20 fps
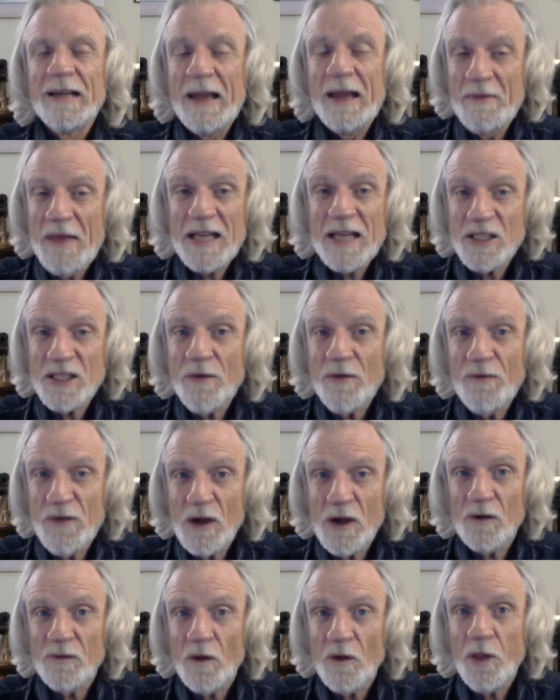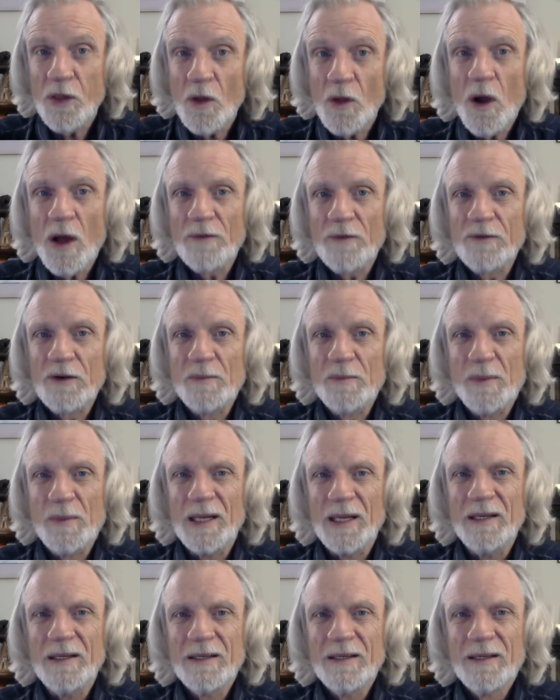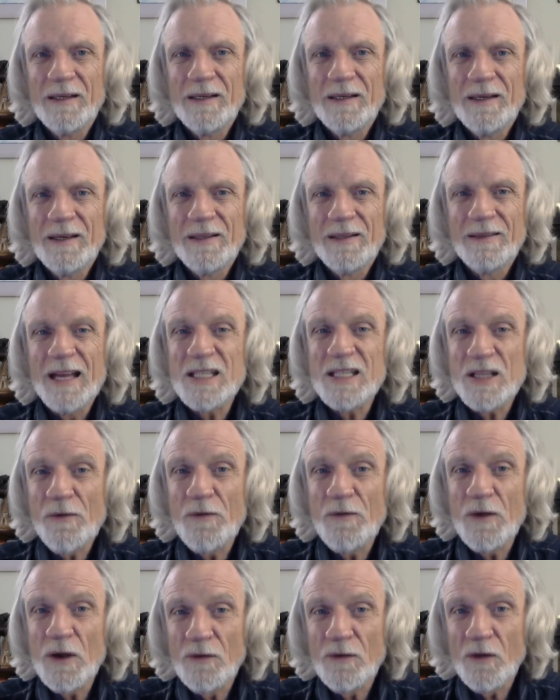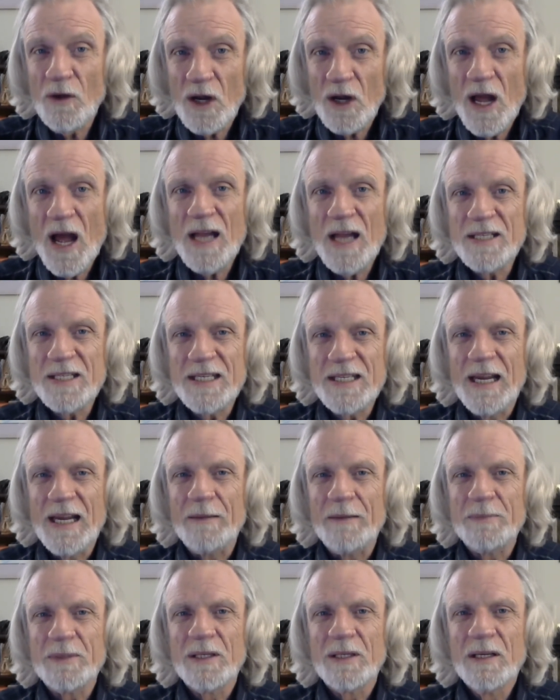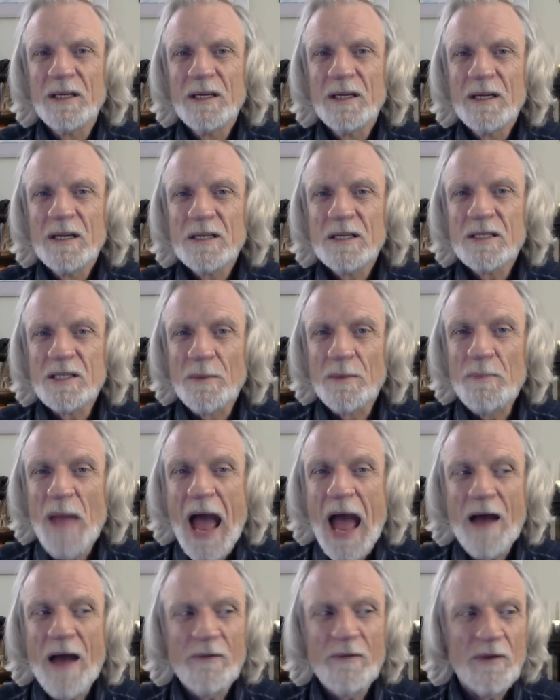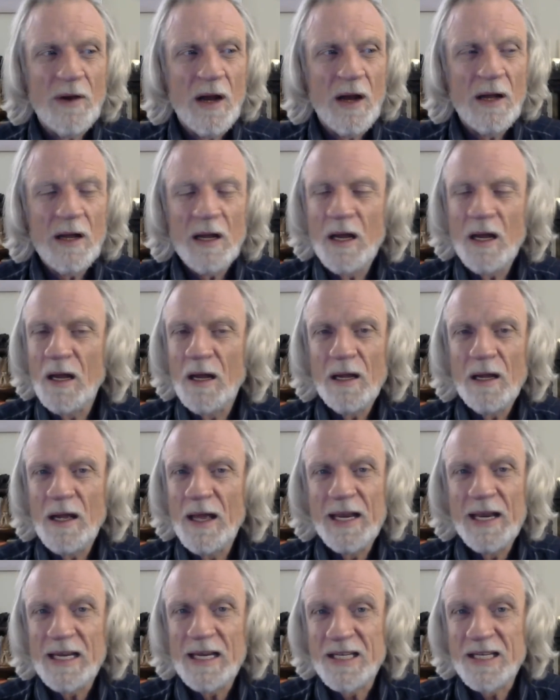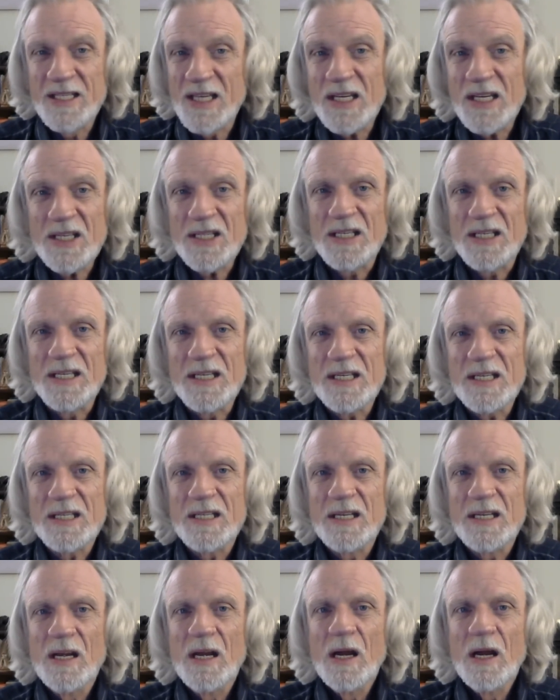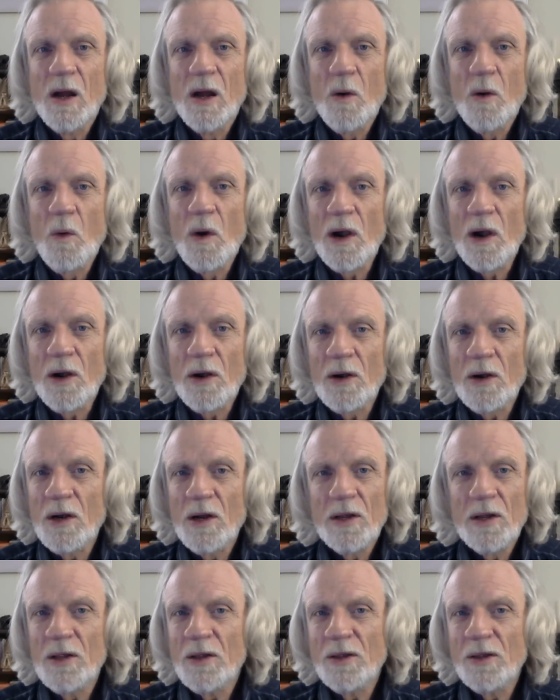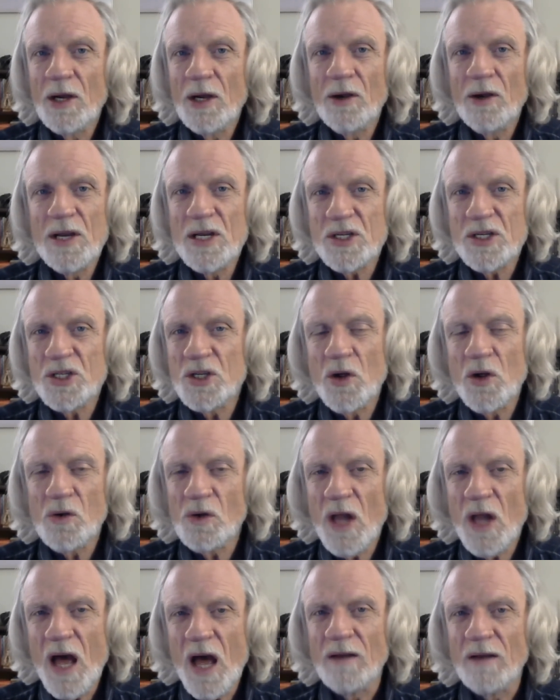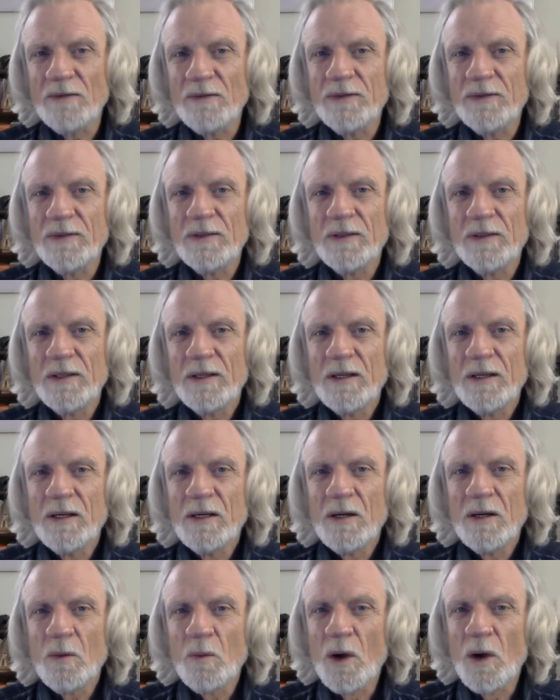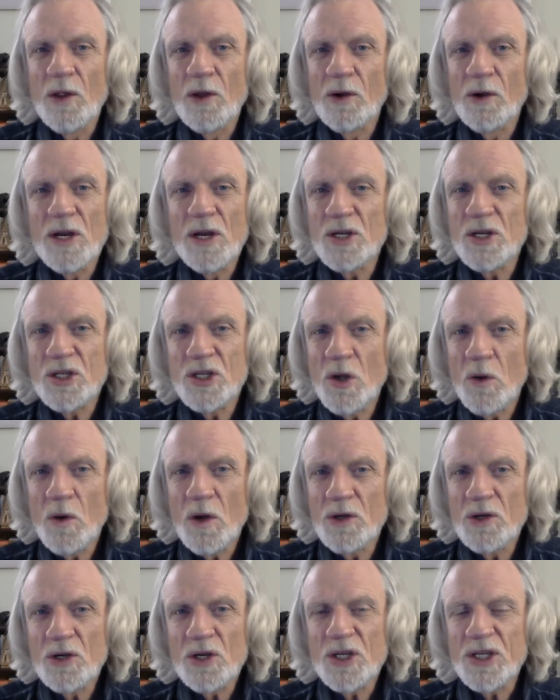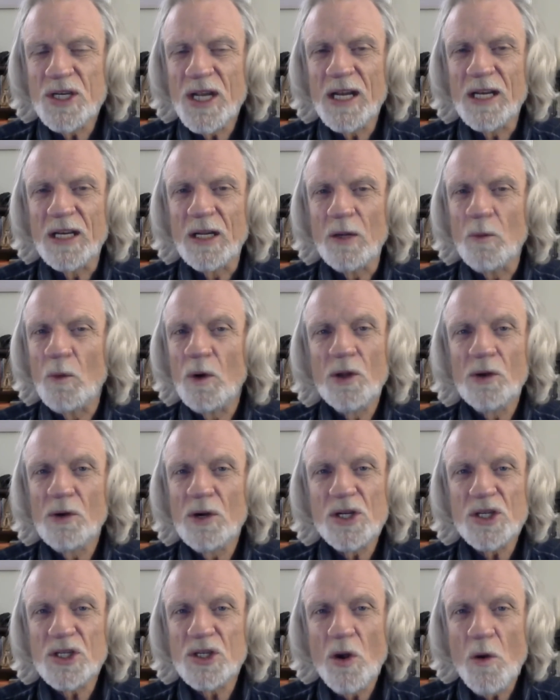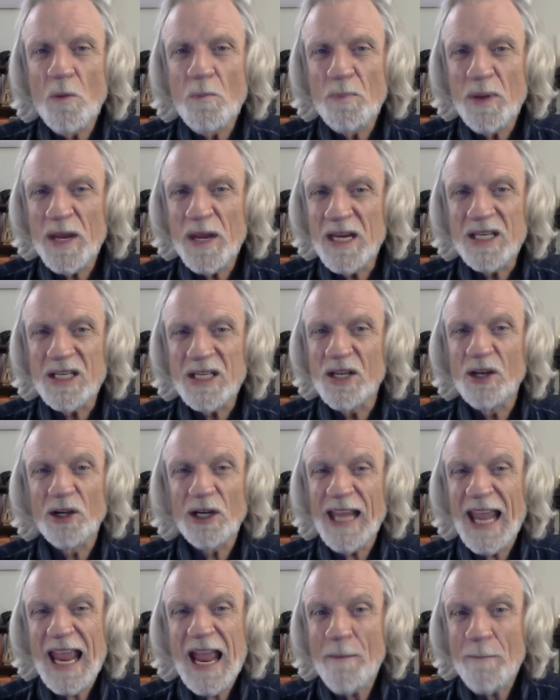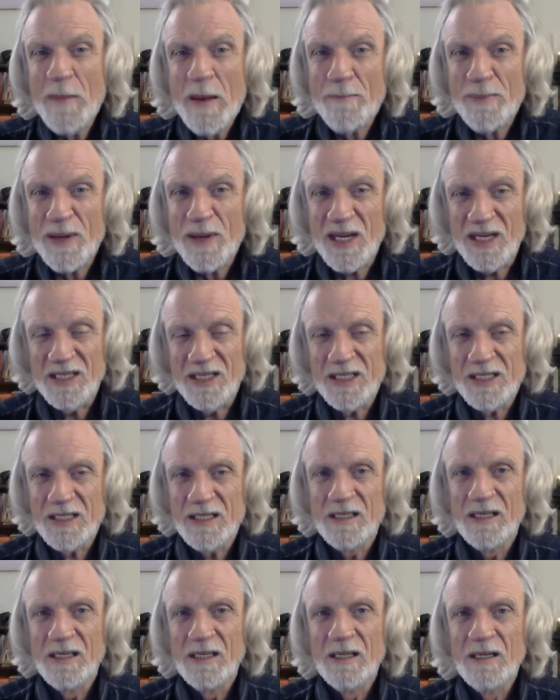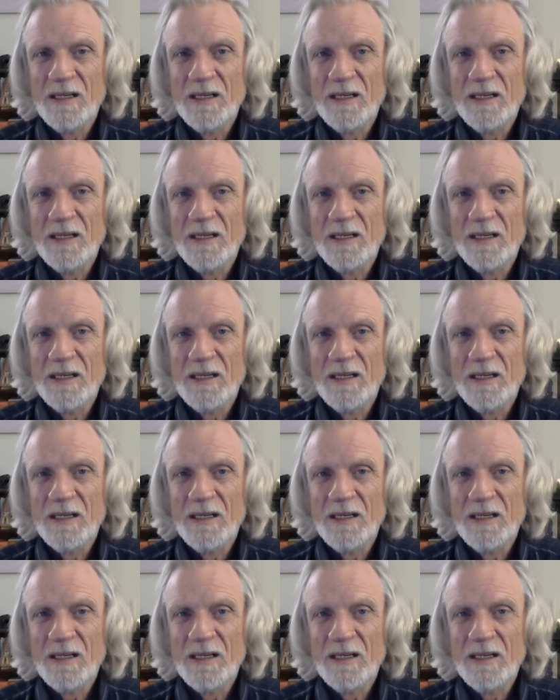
And that's a fearful thought for me. That's a fearful concept to have a, a, an existence where there is no love, where there is no understanding, where there is no peace, and there can't be peace.